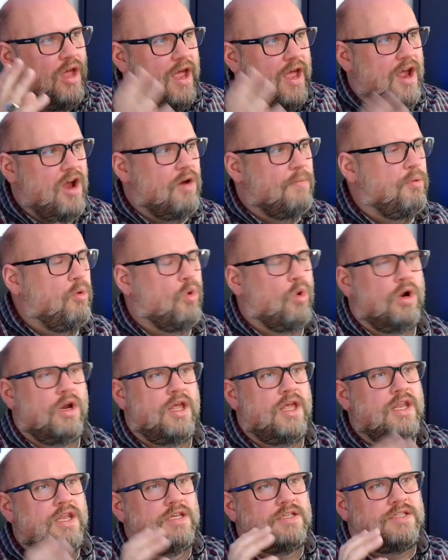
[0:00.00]
airport.
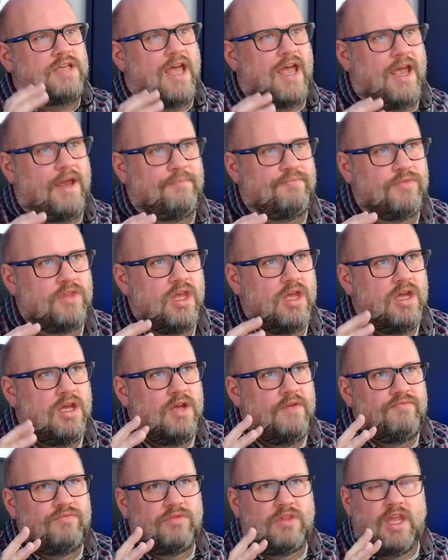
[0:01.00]
It is a
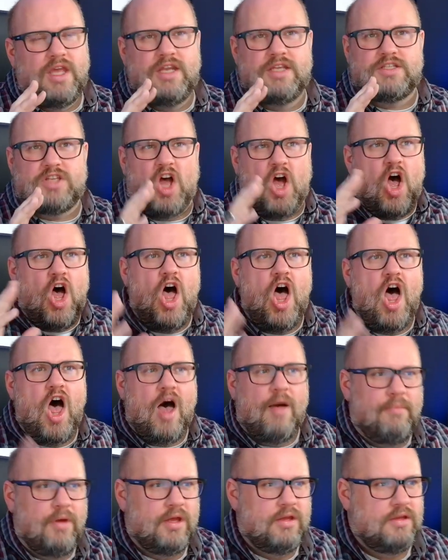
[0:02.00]

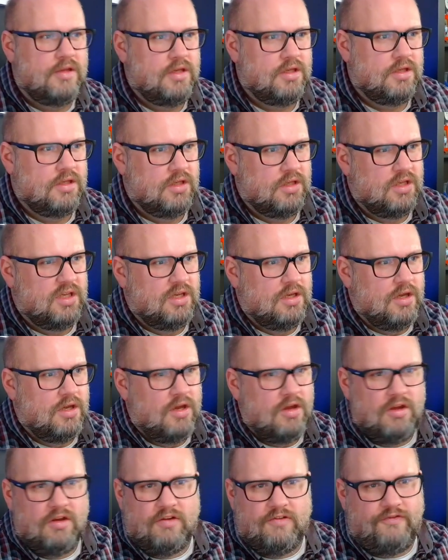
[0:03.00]
hub
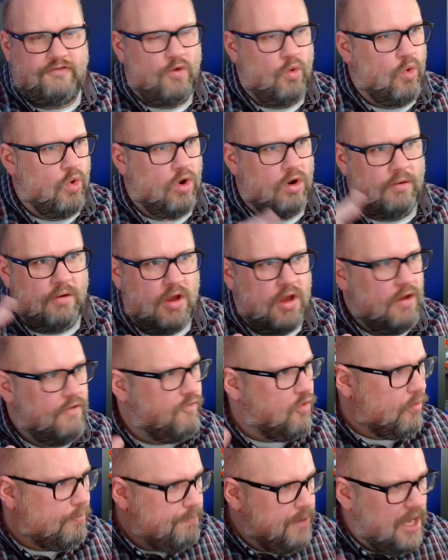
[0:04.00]
for
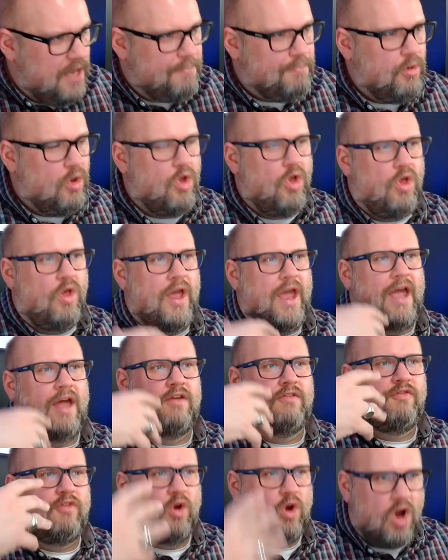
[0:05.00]
people and
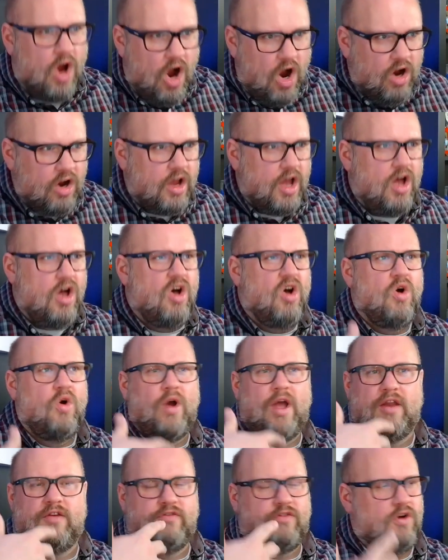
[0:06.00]
for cargo
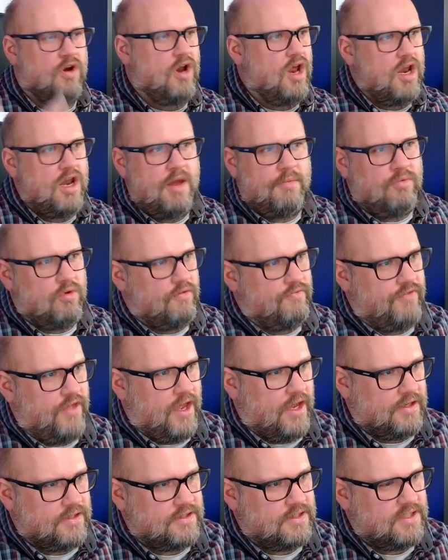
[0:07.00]
and for a number of
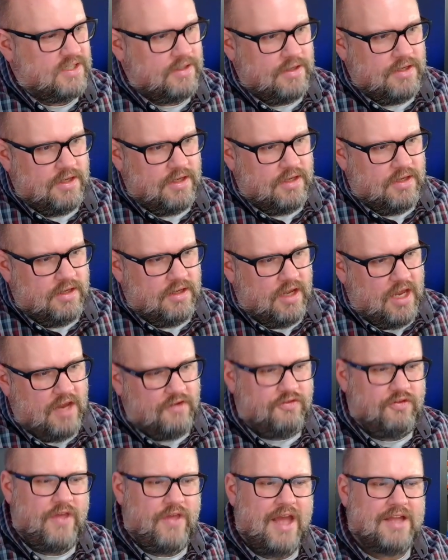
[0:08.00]
things. And
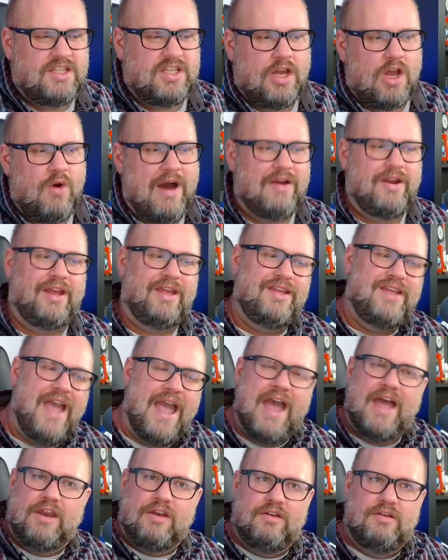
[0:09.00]
for that to go out
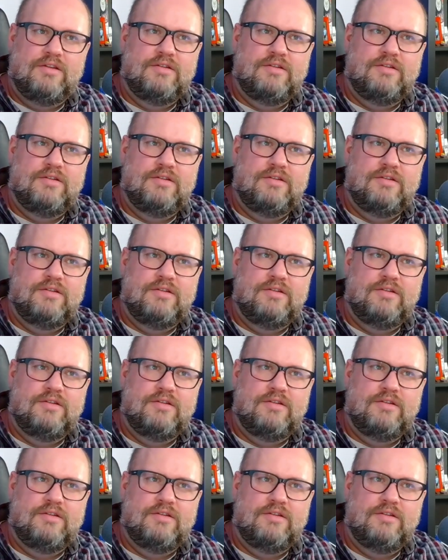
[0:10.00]
again